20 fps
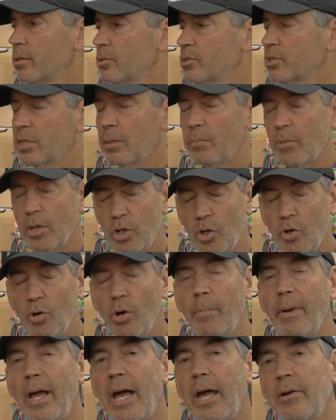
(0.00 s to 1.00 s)
Some of the
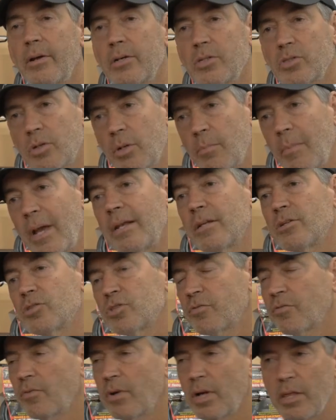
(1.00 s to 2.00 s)
newer batteries are maintenance
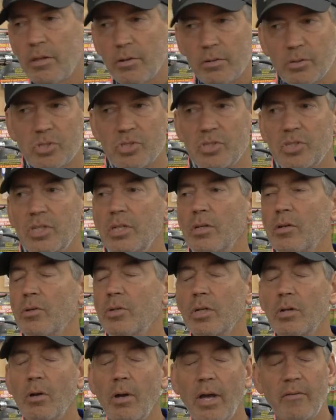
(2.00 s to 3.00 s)
free, they're
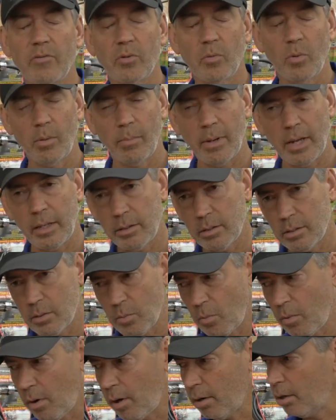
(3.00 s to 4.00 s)
sealed, you don't have to worry about the
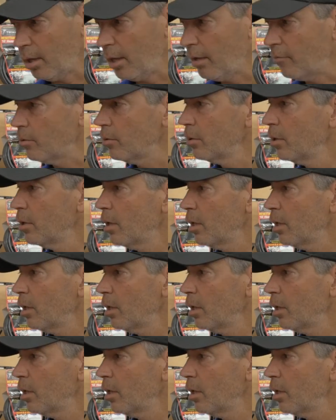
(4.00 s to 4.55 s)
water level.